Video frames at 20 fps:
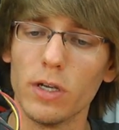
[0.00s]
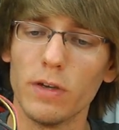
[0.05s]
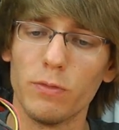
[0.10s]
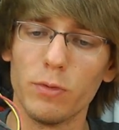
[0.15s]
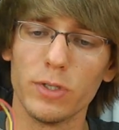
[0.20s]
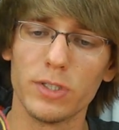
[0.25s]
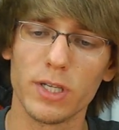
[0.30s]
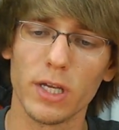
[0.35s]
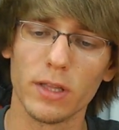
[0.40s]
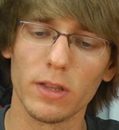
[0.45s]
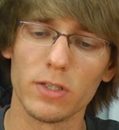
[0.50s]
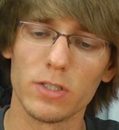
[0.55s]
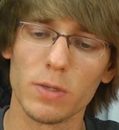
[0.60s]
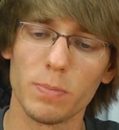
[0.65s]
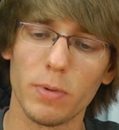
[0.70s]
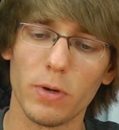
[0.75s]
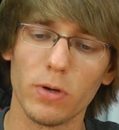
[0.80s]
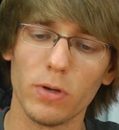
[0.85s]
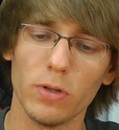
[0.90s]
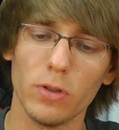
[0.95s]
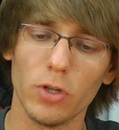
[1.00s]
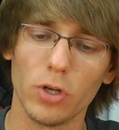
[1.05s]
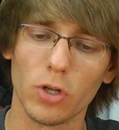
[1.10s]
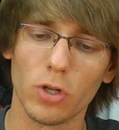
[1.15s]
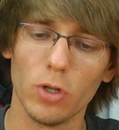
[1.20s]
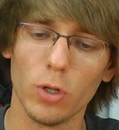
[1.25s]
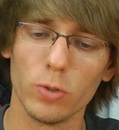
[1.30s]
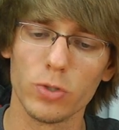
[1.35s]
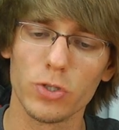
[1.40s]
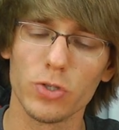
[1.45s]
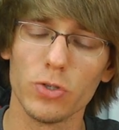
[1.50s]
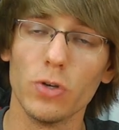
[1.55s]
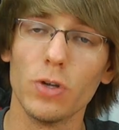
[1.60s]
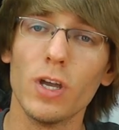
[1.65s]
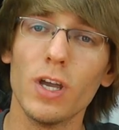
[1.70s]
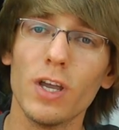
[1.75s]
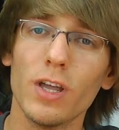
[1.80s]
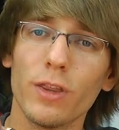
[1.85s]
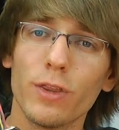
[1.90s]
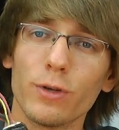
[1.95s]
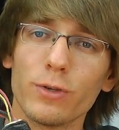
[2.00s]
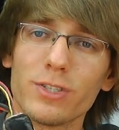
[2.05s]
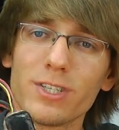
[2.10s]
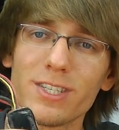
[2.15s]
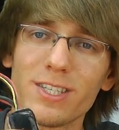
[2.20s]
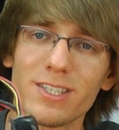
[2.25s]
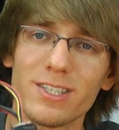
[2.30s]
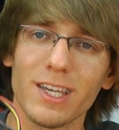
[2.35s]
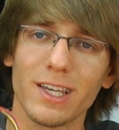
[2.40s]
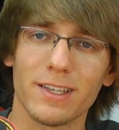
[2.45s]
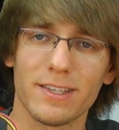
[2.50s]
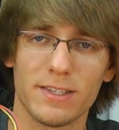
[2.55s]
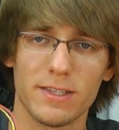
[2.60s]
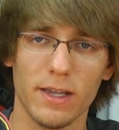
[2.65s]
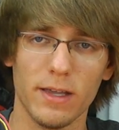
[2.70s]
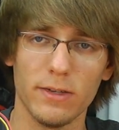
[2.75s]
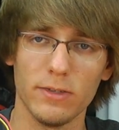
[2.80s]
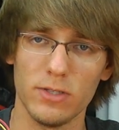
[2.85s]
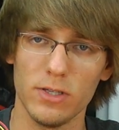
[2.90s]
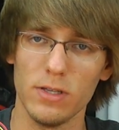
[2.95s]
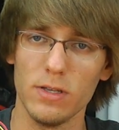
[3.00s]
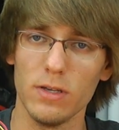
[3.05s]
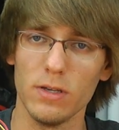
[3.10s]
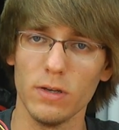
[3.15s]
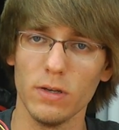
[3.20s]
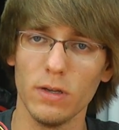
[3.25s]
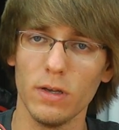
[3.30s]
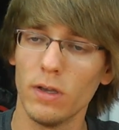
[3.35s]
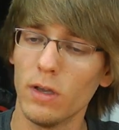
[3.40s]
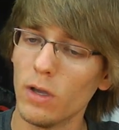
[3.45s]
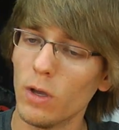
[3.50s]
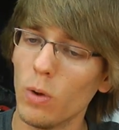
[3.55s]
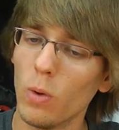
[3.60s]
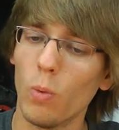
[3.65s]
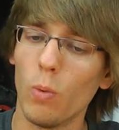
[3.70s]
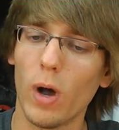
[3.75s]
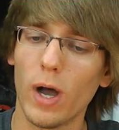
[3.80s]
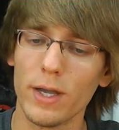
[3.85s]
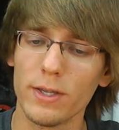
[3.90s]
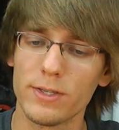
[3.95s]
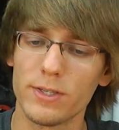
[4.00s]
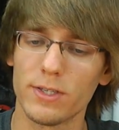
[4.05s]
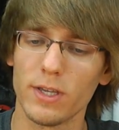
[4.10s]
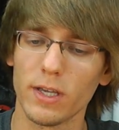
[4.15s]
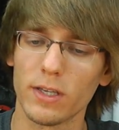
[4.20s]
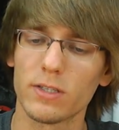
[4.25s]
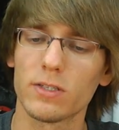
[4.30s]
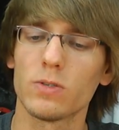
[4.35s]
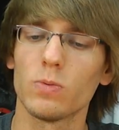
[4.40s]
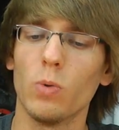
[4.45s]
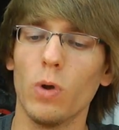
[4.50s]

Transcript: If we take this apart and look closer, there's six cells in here. Why six?